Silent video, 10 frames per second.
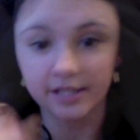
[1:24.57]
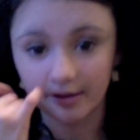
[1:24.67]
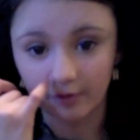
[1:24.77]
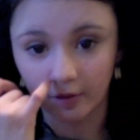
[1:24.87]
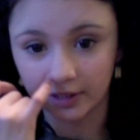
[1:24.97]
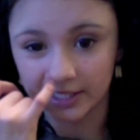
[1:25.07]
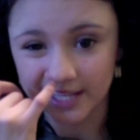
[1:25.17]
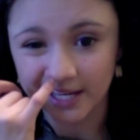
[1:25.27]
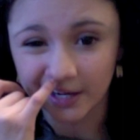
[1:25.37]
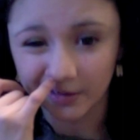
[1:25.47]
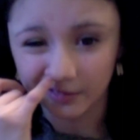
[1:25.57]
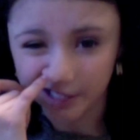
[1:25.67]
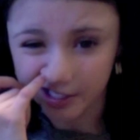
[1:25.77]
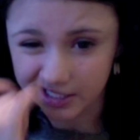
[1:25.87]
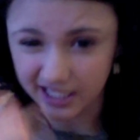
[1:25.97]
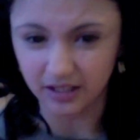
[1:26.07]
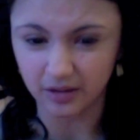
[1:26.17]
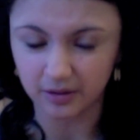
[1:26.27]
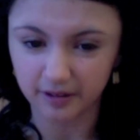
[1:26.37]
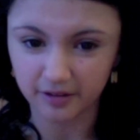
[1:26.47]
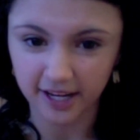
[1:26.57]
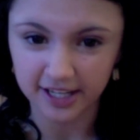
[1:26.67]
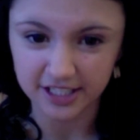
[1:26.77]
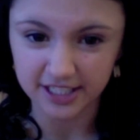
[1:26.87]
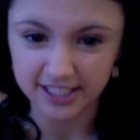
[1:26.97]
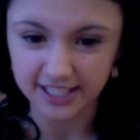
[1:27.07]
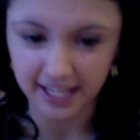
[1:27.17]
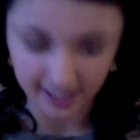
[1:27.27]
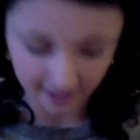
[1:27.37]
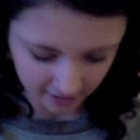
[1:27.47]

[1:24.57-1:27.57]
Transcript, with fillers: I have oily skin, I don't use like liquid foundation instead.